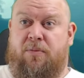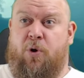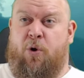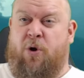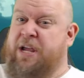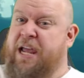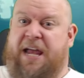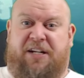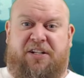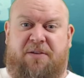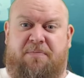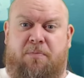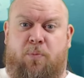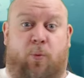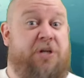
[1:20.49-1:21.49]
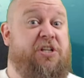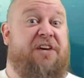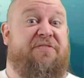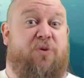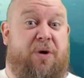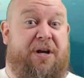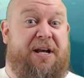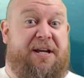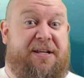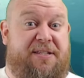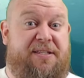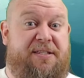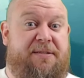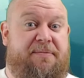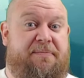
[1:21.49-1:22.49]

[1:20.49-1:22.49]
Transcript: Or Kingdom. Whichever one it is.